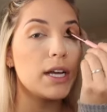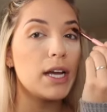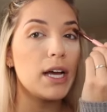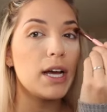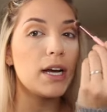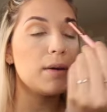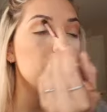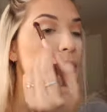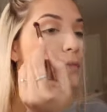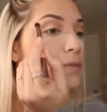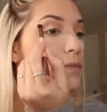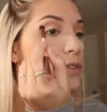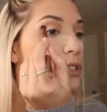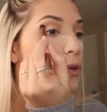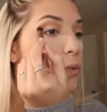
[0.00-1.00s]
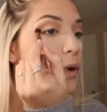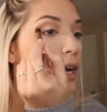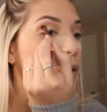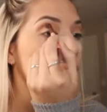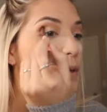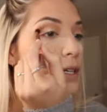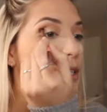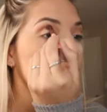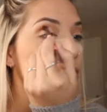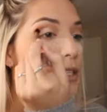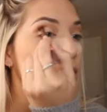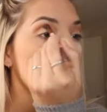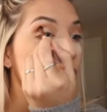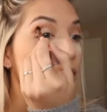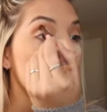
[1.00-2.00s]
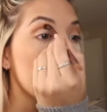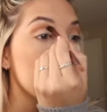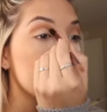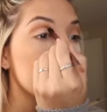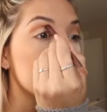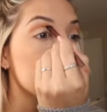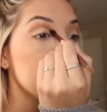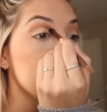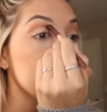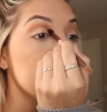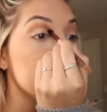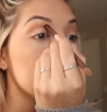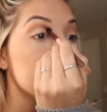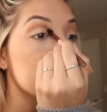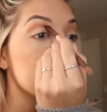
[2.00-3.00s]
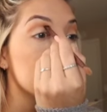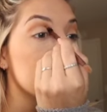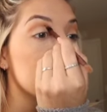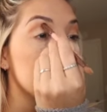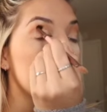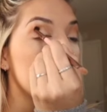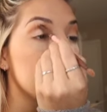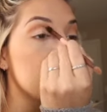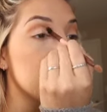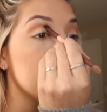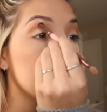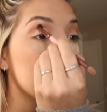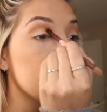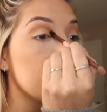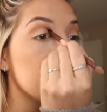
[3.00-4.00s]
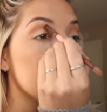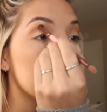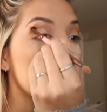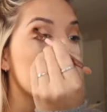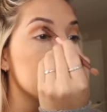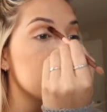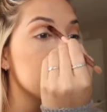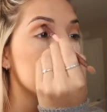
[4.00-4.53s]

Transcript: to wipe it out a little bit, but again,